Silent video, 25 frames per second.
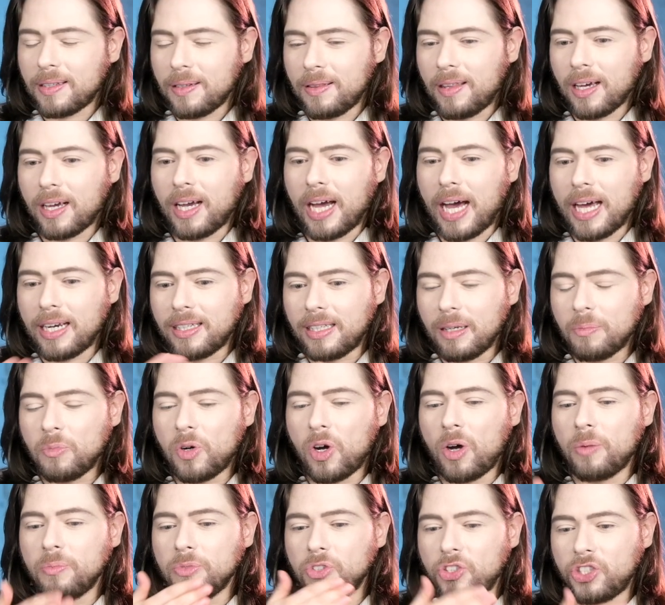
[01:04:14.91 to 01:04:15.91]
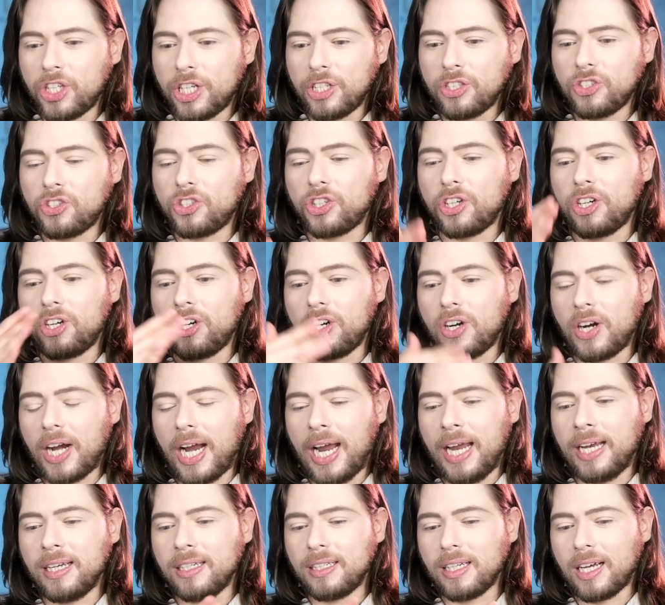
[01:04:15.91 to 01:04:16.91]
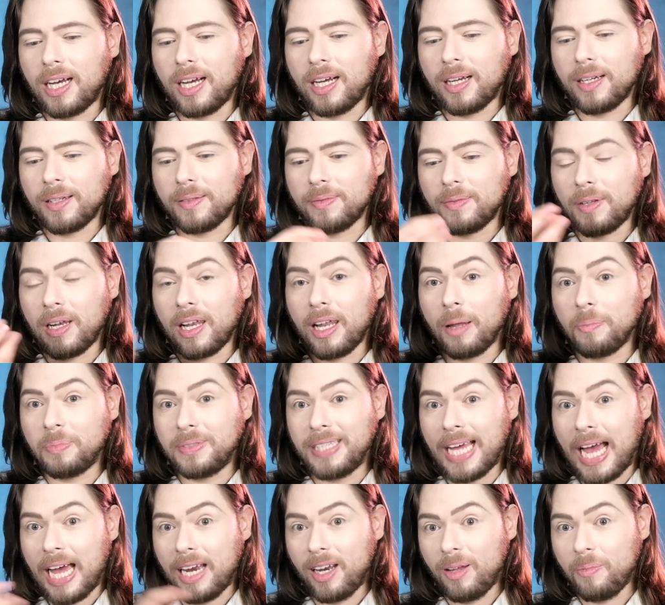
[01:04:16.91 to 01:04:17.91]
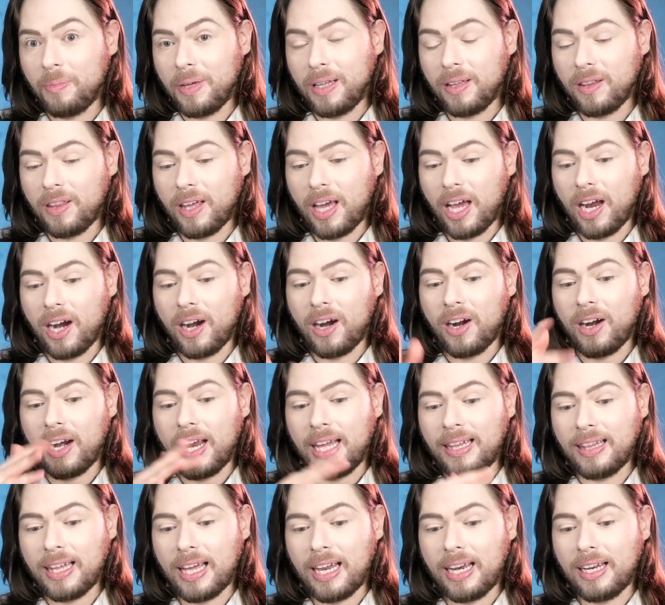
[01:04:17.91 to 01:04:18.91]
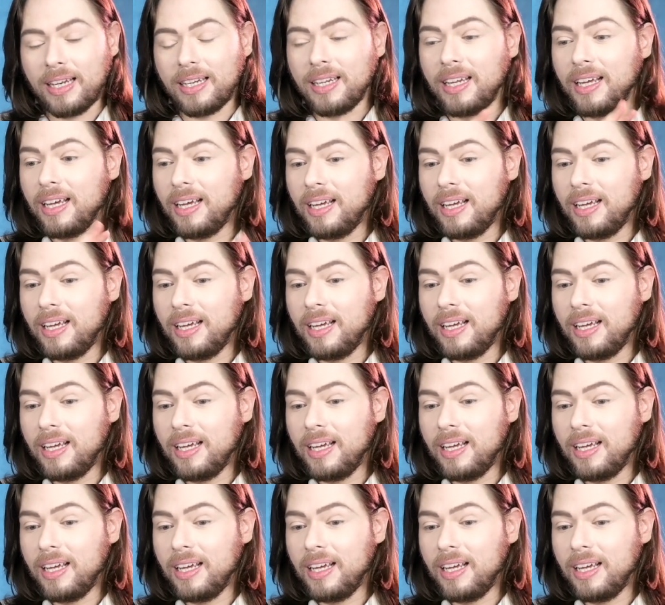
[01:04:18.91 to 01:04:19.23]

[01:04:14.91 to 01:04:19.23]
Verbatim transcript: The cardamom, ginger, and labdanum in there, and then